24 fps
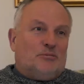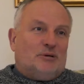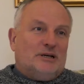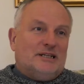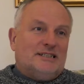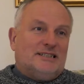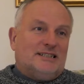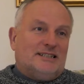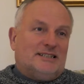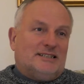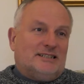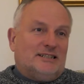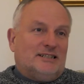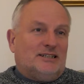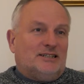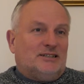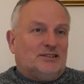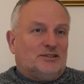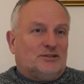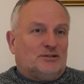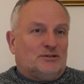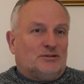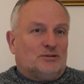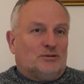
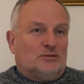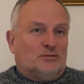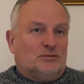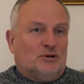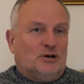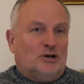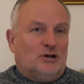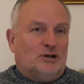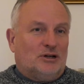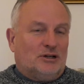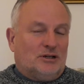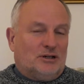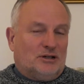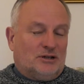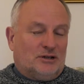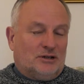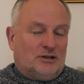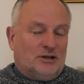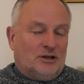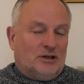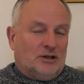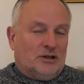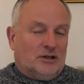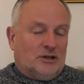PCCs work
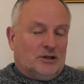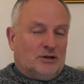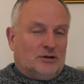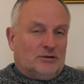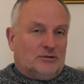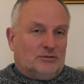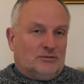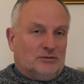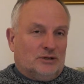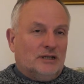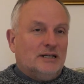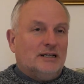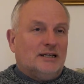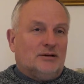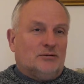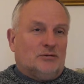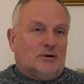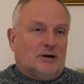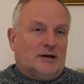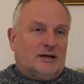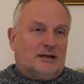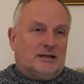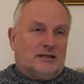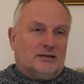really
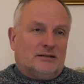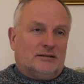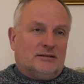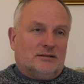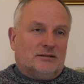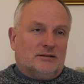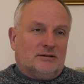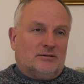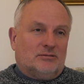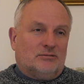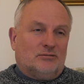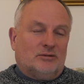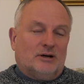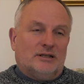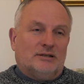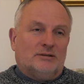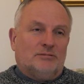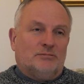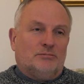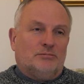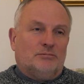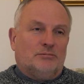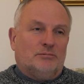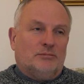well
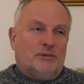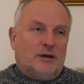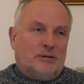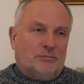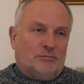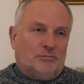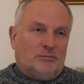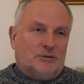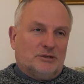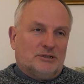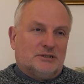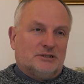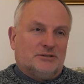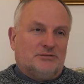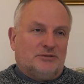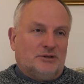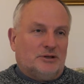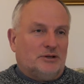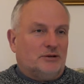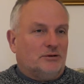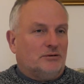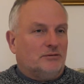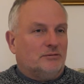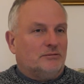when members
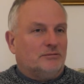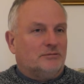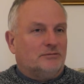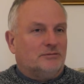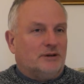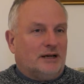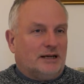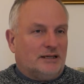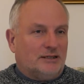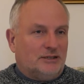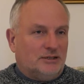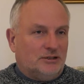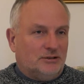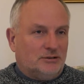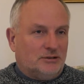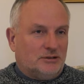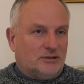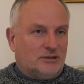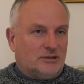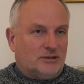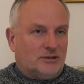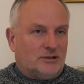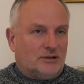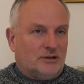feel valued,
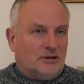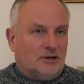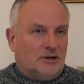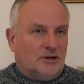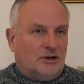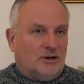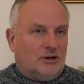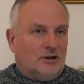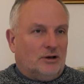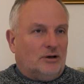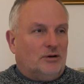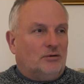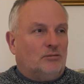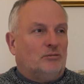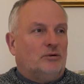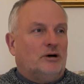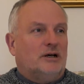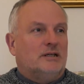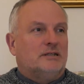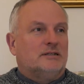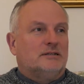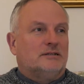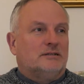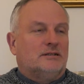
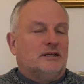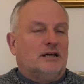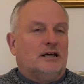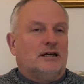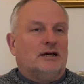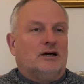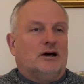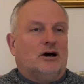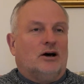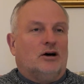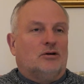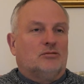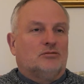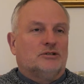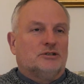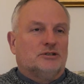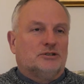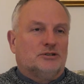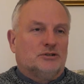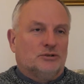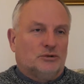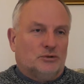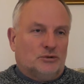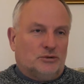when they are
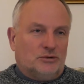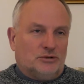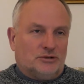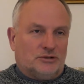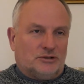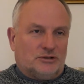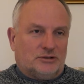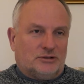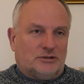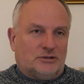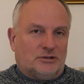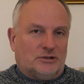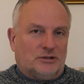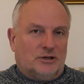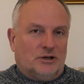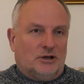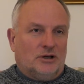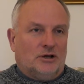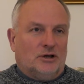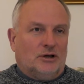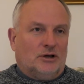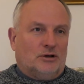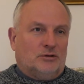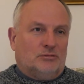resourced
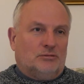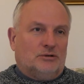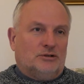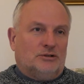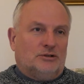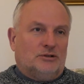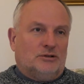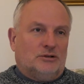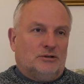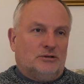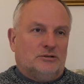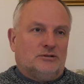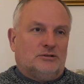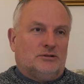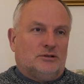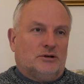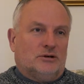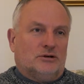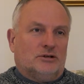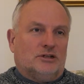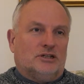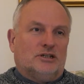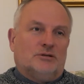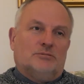with good
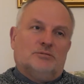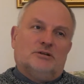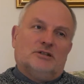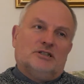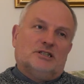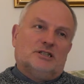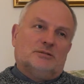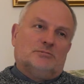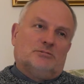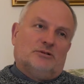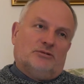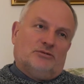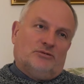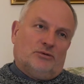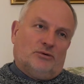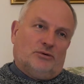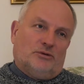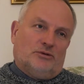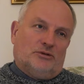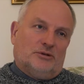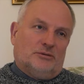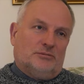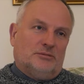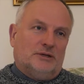documents
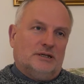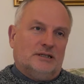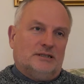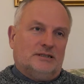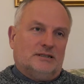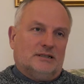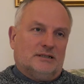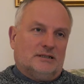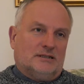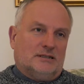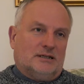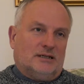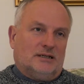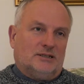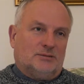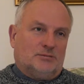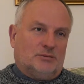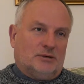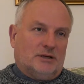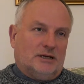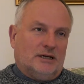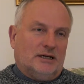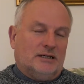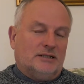before the meeting takes
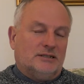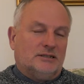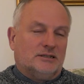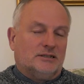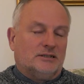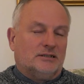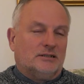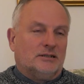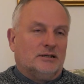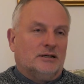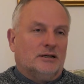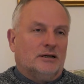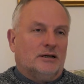place,